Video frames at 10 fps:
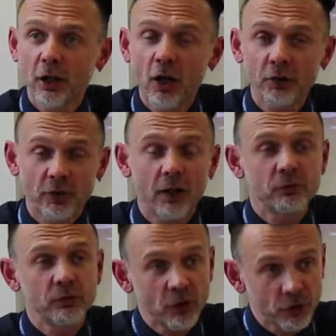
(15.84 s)
class,
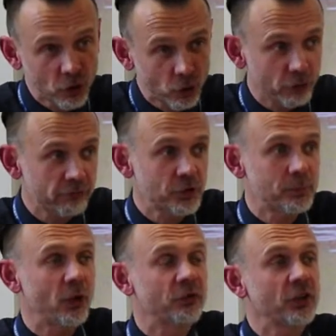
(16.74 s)
after you've done the call and
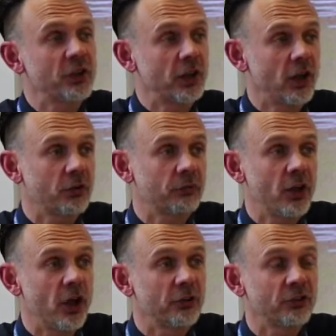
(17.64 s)
response and the class
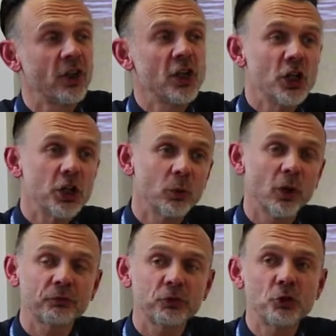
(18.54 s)
verse, you
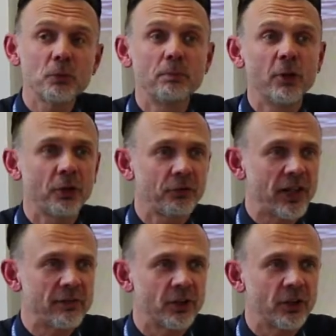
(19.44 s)
will often do
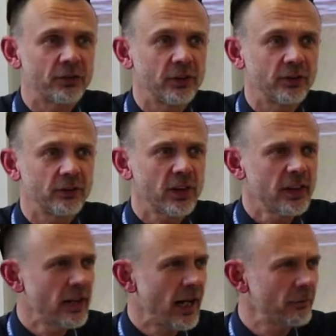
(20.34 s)
birthday verses.
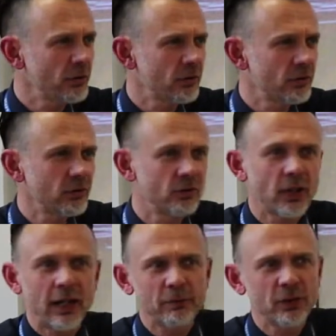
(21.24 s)
How
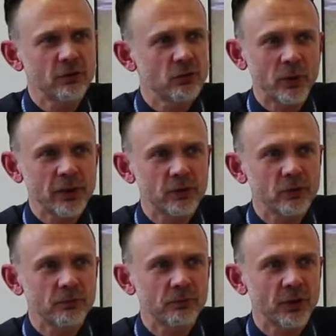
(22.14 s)
many, do any
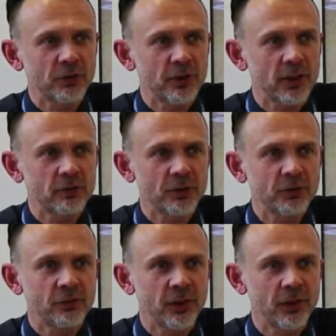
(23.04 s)
do birthday
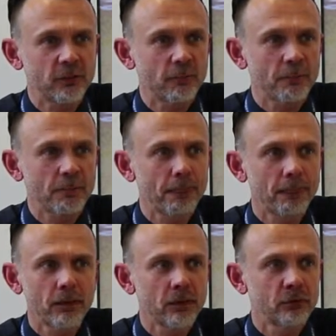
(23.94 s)
verses here
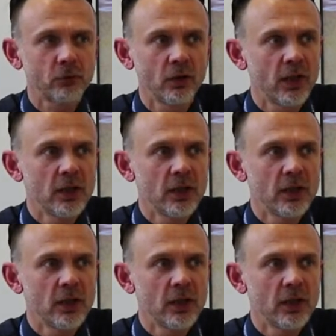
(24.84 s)
at all?